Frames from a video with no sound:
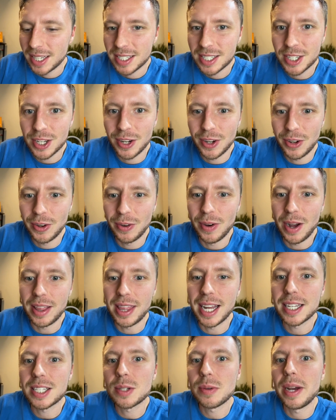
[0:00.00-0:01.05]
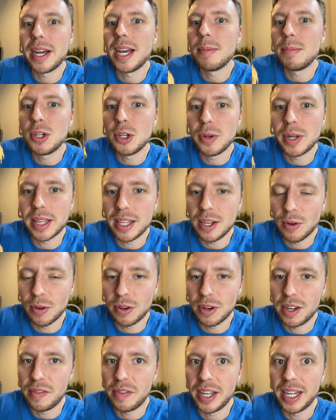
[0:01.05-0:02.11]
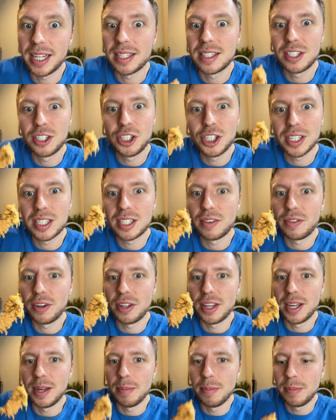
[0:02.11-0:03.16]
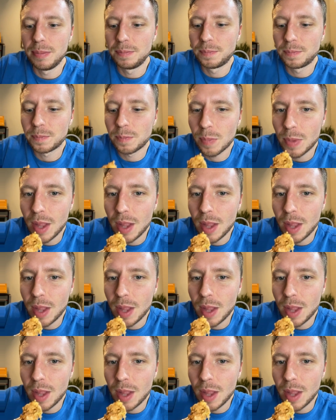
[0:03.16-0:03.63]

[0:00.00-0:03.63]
So that's why I'm doing the OnlyFans, just for them.